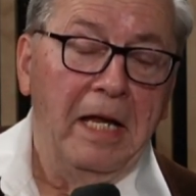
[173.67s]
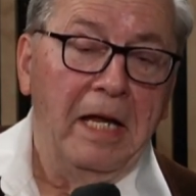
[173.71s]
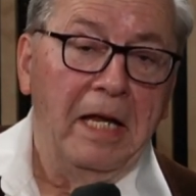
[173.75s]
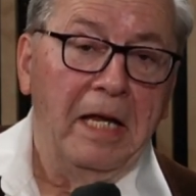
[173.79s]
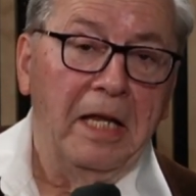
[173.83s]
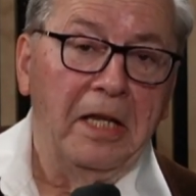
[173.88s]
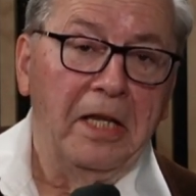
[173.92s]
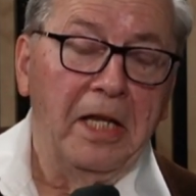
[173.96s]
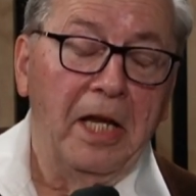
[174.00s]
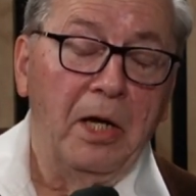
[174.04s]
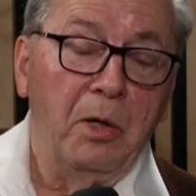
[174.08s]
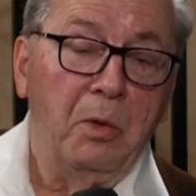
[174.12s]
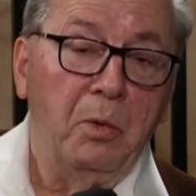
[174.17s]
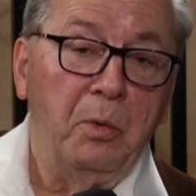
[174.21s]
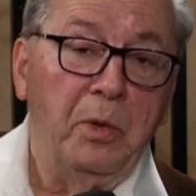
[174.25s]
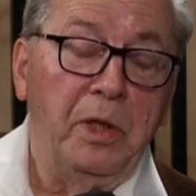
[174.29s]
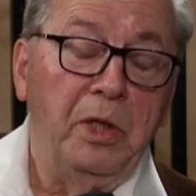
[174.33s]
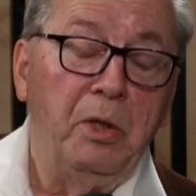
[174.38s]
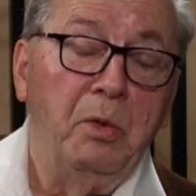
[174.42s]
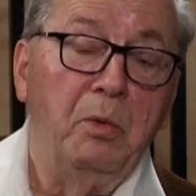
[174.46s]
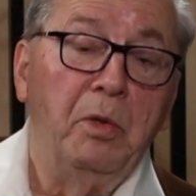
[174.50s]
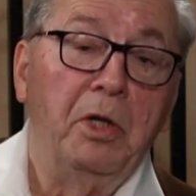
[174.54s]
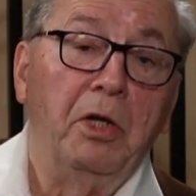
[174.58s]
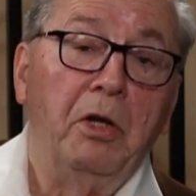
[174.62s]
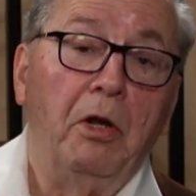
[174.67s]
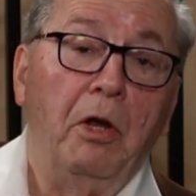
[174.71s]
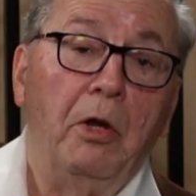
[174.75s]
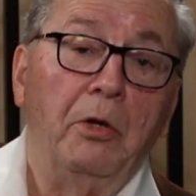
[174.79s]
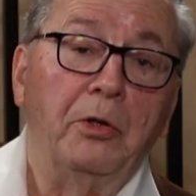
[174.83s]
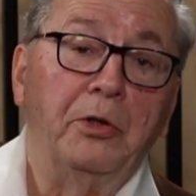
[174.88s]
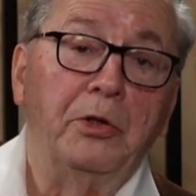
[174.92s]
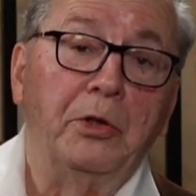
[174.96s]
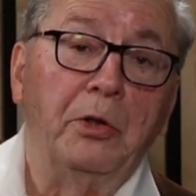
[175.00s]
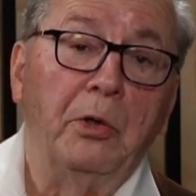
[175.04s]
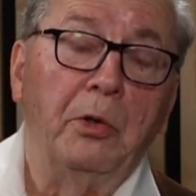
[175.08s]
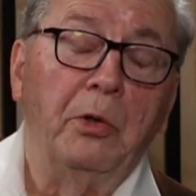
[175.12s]
that we will
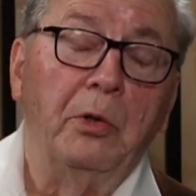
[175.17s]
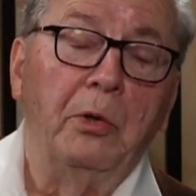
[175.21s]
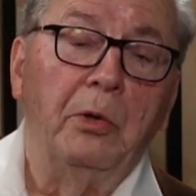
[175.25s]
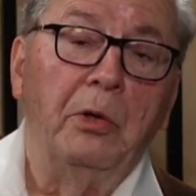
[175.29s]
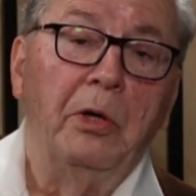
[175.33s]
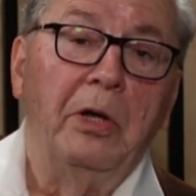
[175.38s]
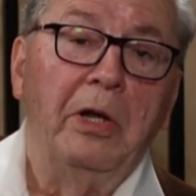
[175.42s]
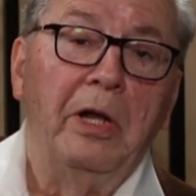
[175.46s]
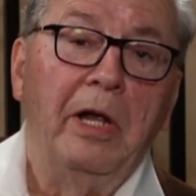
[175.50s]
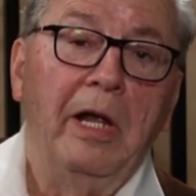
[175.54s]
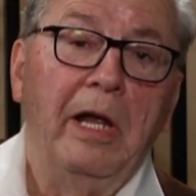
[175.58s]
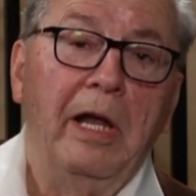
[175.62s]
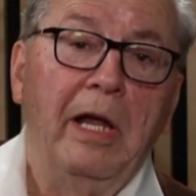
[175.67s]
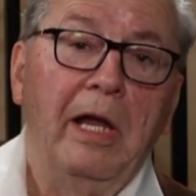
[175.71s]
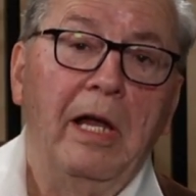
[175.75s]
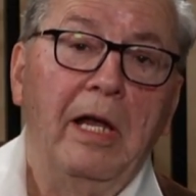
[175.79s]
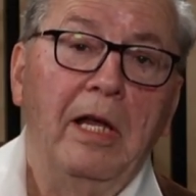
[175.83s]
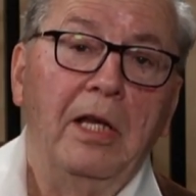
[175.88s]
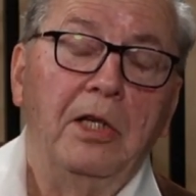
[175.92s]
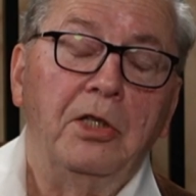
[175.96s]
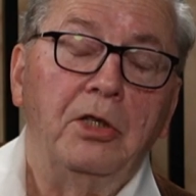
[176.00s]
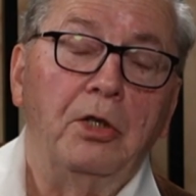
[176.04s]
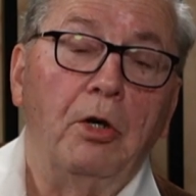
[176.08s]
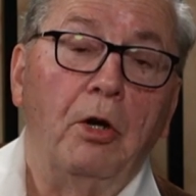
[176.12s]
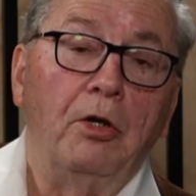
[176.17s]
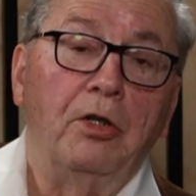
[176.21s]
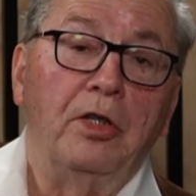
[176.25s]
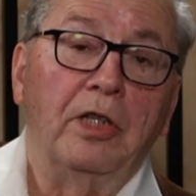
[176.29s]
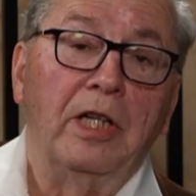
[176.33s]
also start